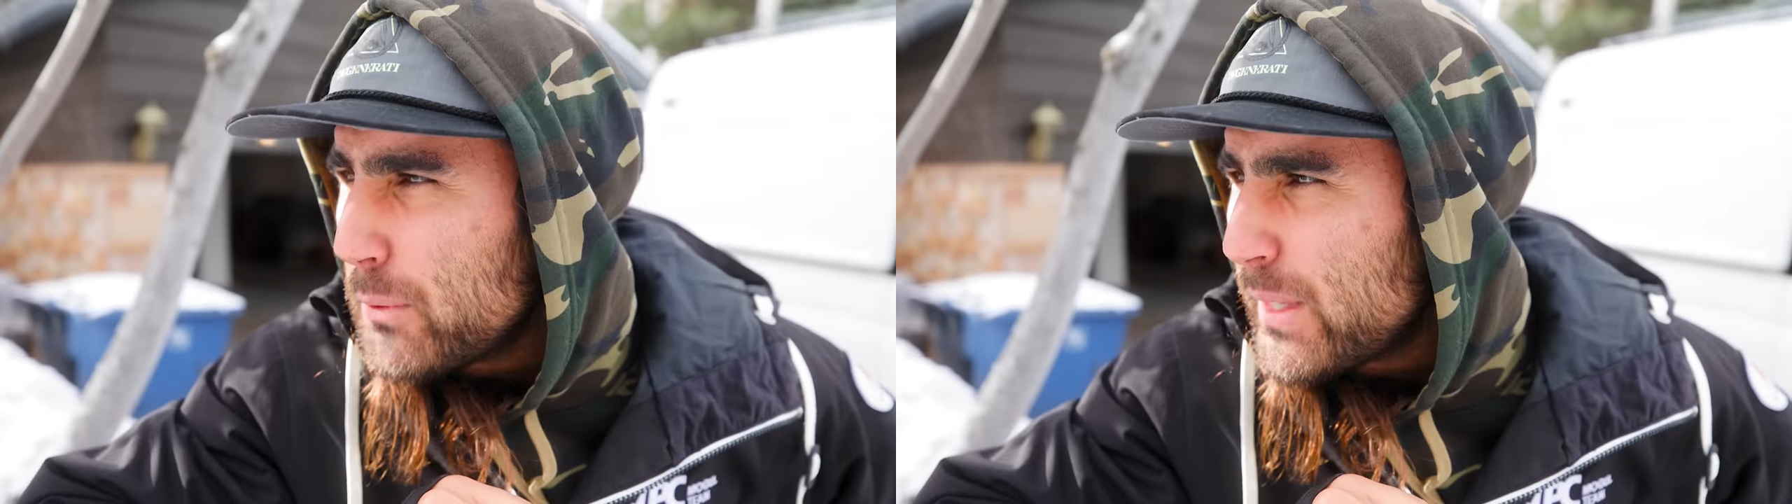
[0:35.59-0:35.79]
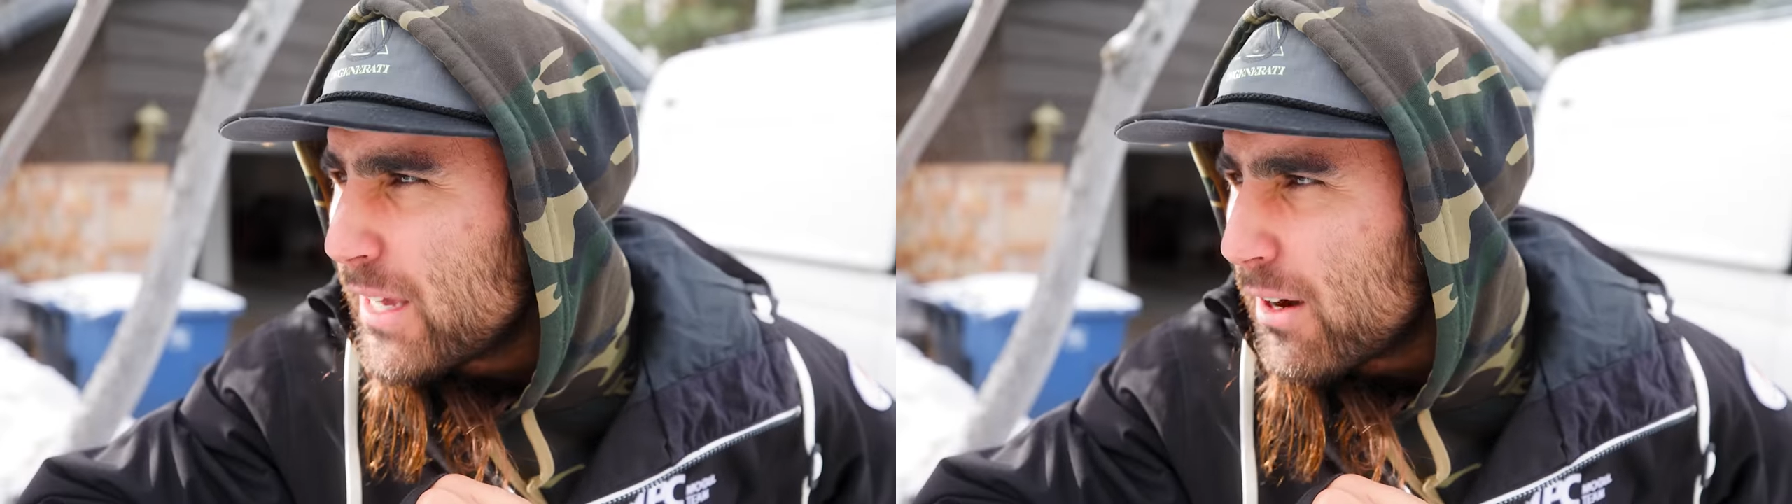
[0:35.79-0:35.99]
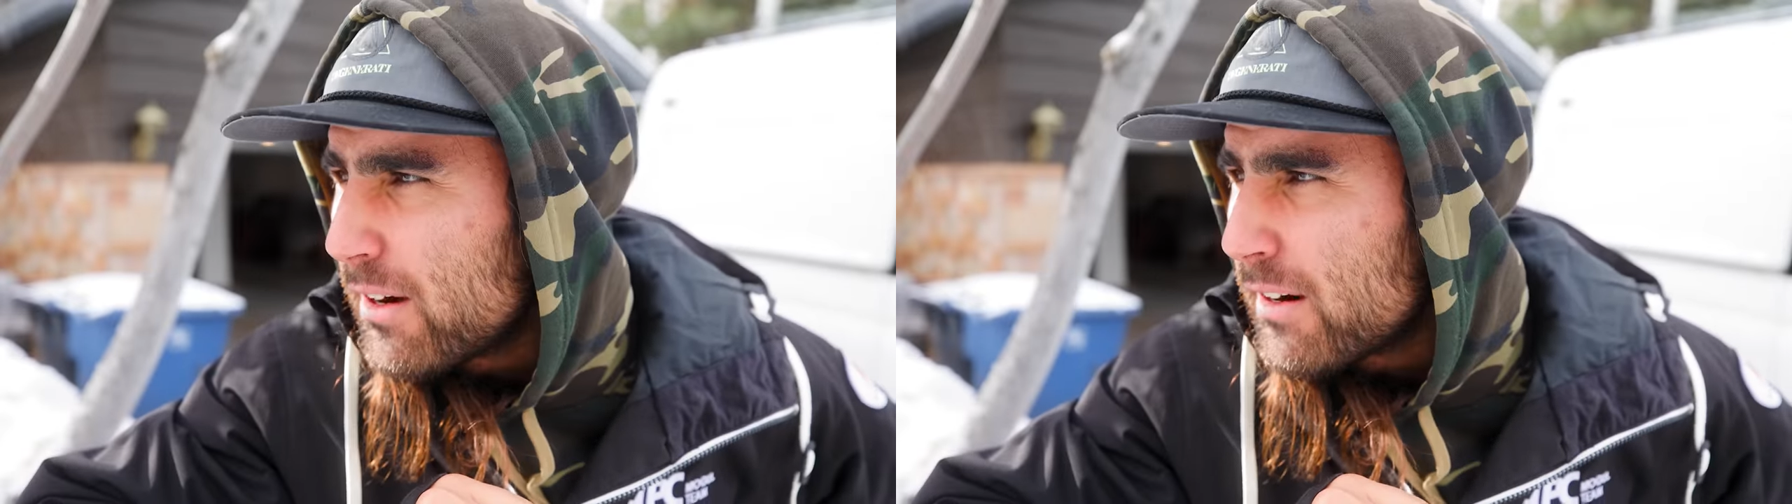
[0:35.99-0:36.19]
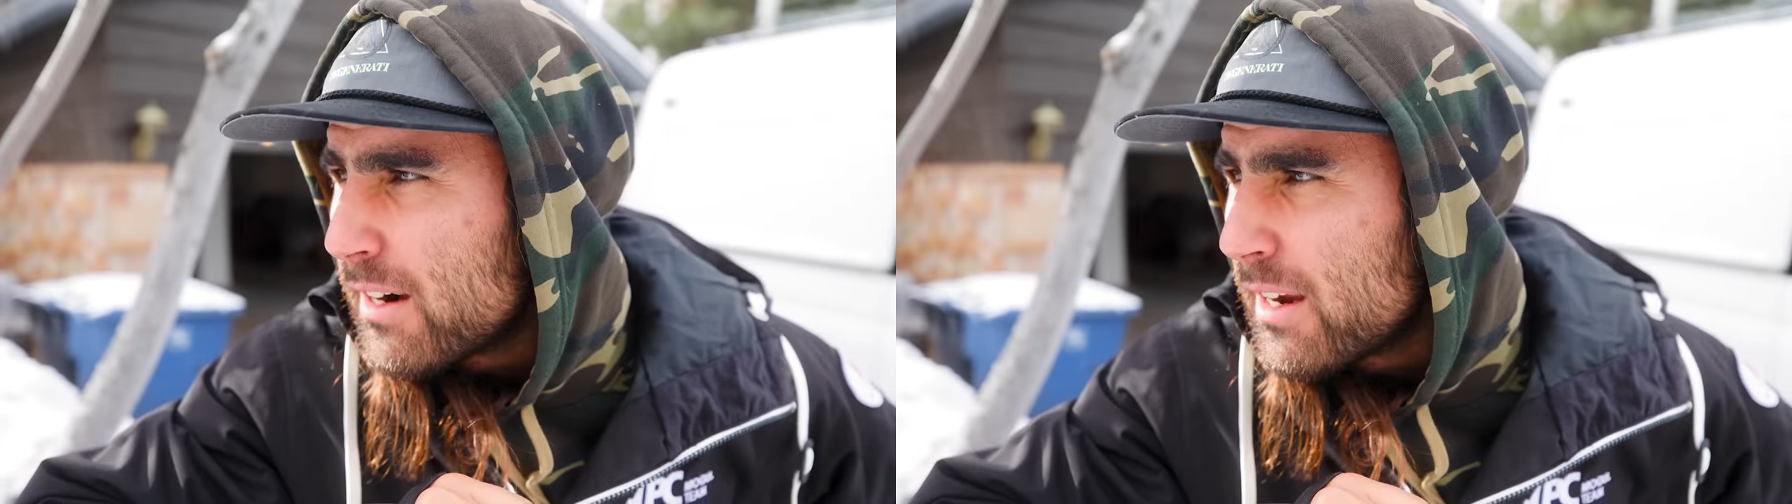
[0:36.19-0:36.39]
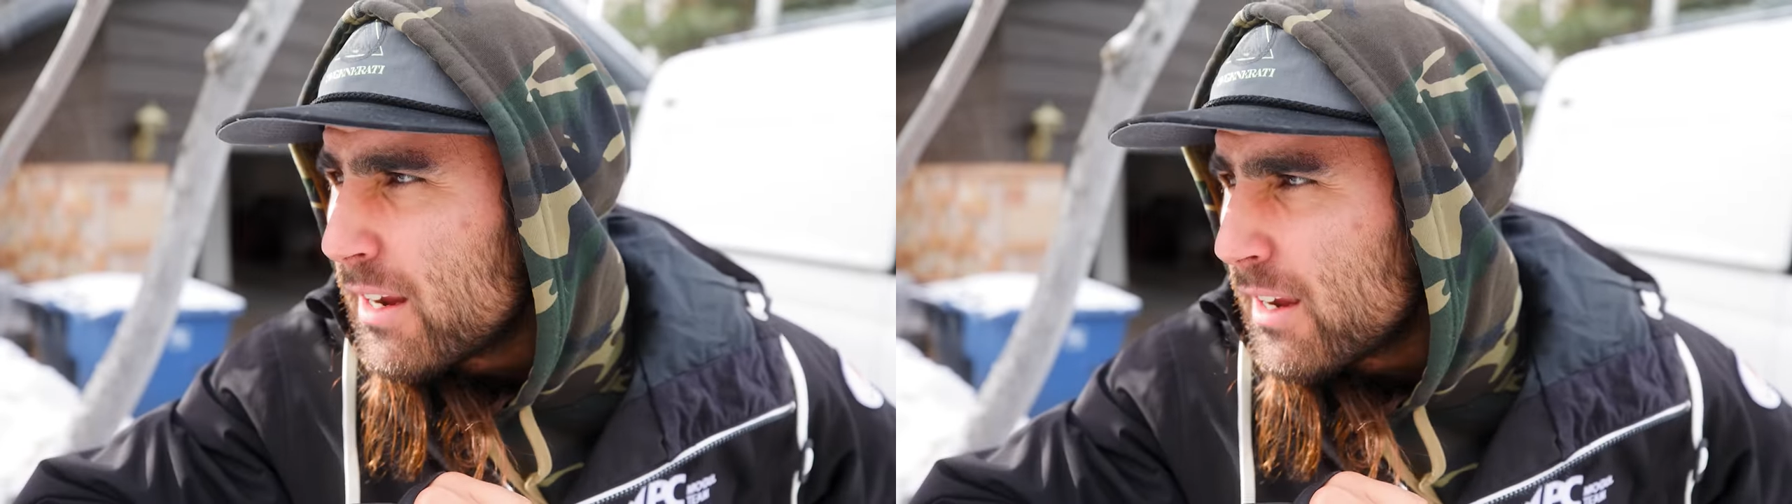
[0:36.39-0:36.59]
We
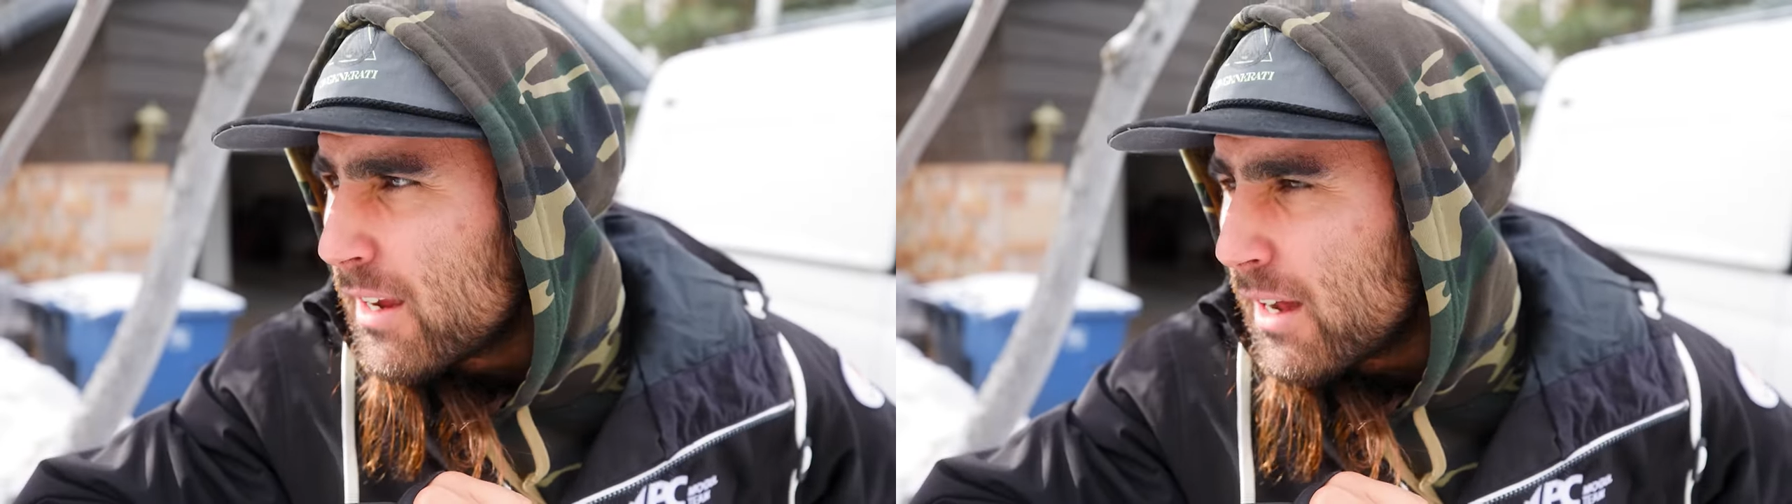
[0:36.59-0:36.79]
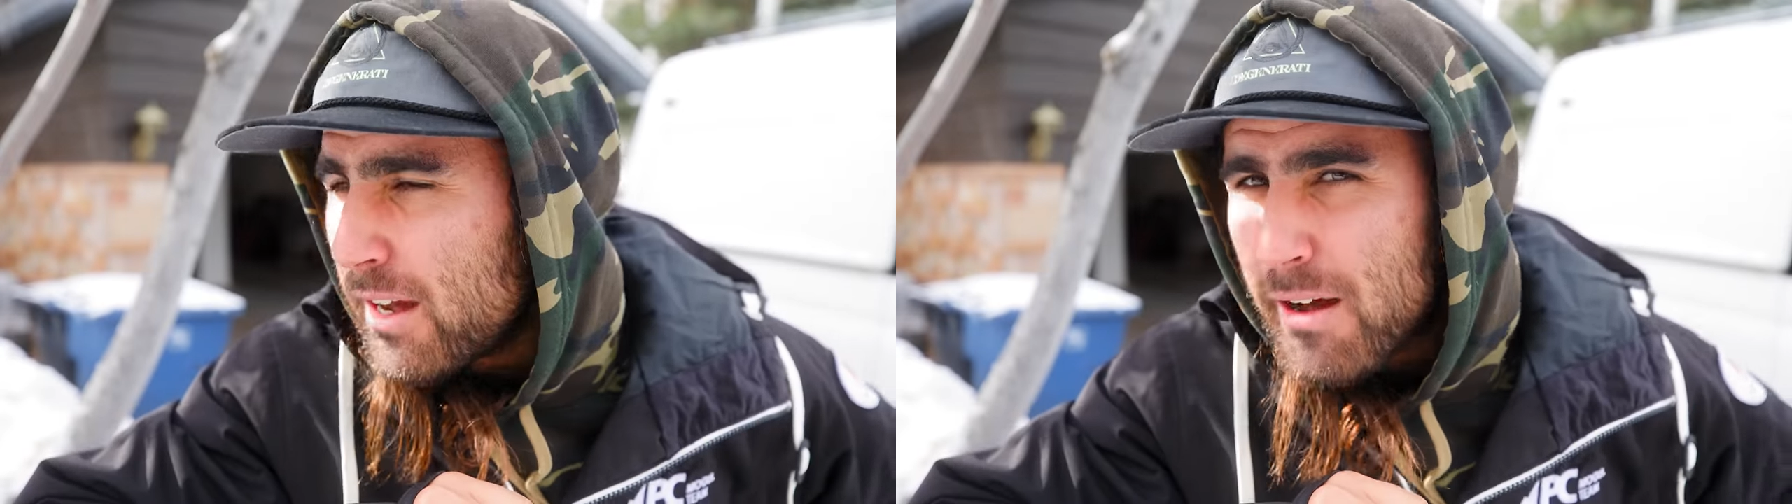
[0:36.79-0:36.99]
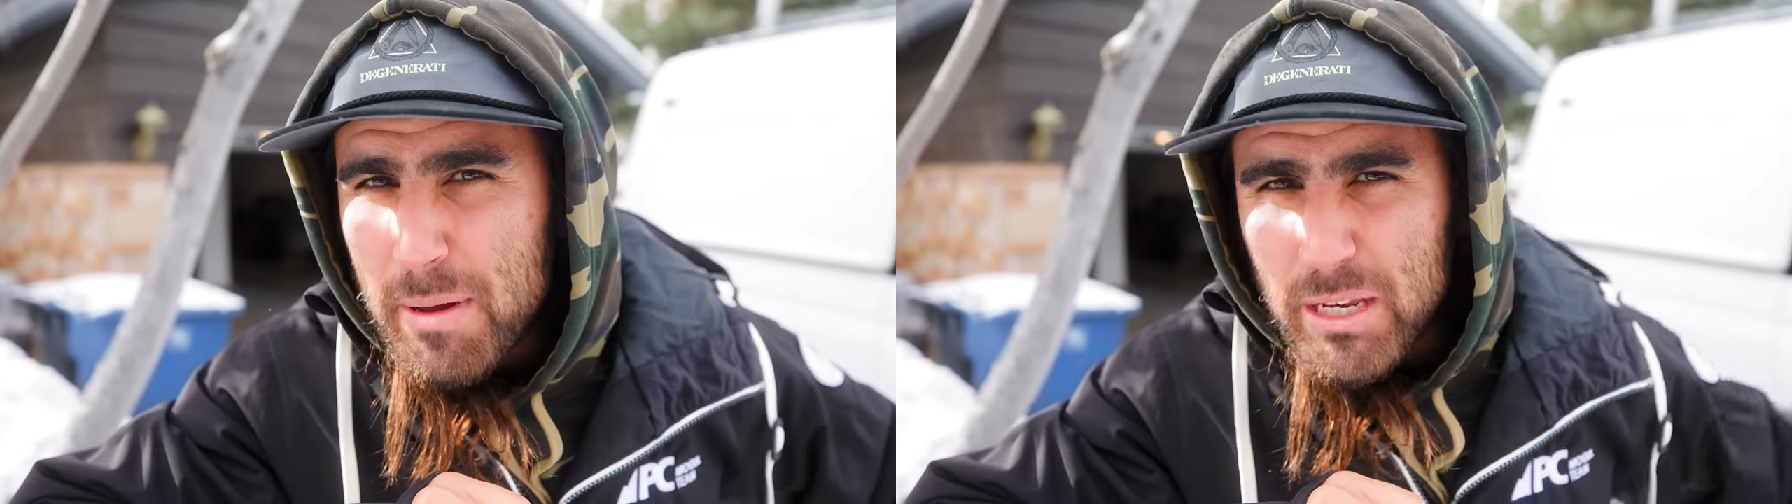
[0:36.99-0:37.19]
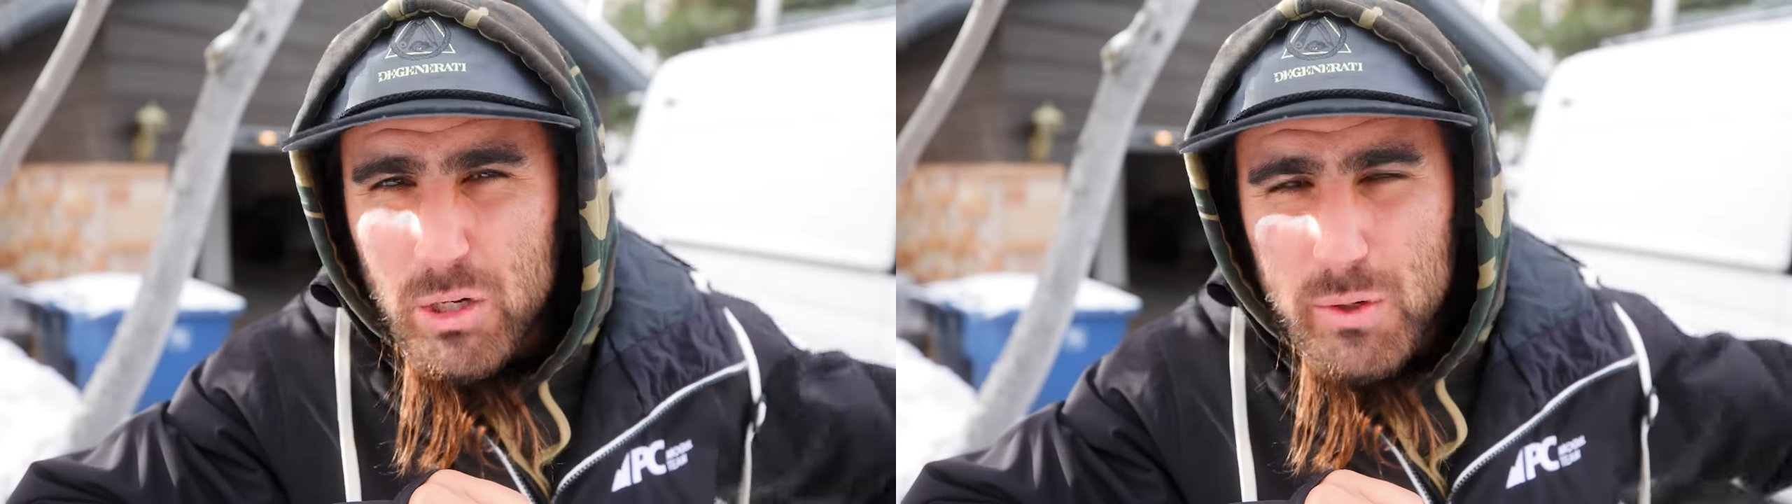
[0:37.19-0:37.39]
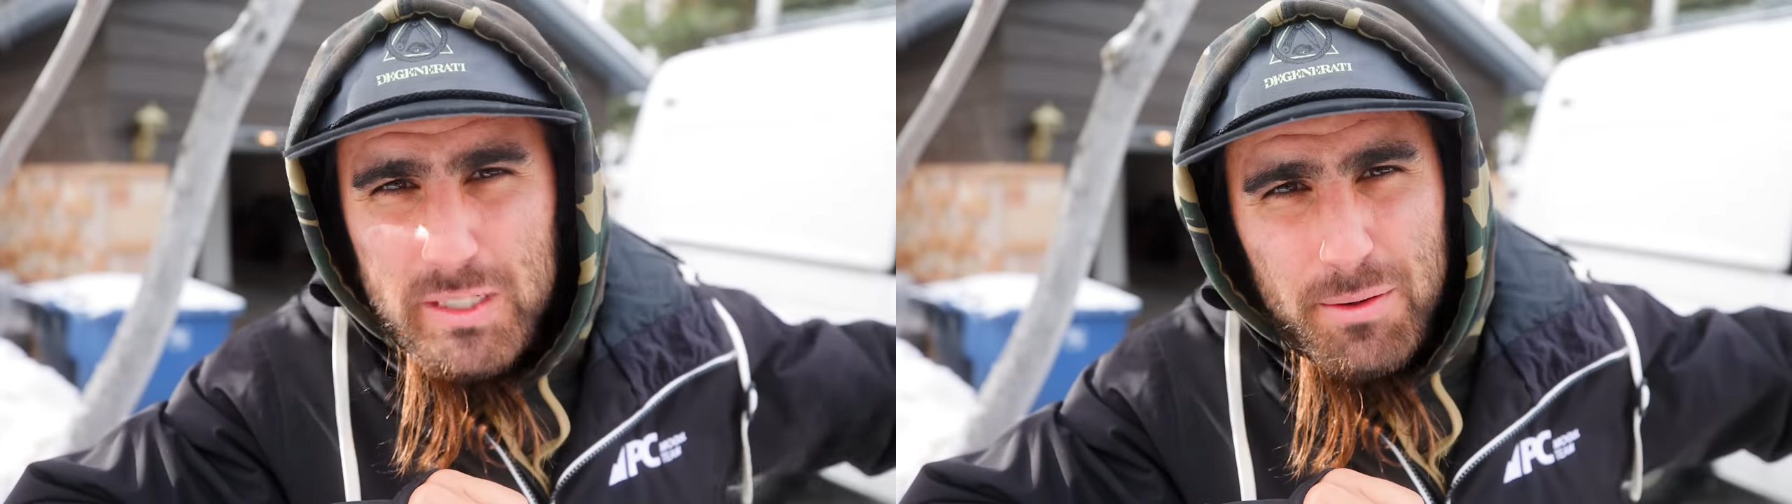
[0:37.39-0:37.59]
are doing